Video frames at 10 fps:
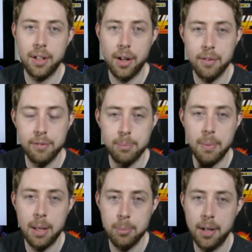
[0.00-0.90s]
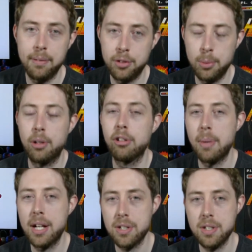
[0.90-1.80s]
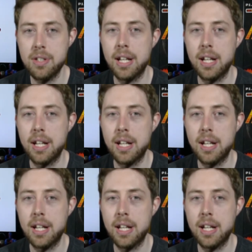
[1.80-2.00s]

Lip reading: of my Marvel Superhero Mashers,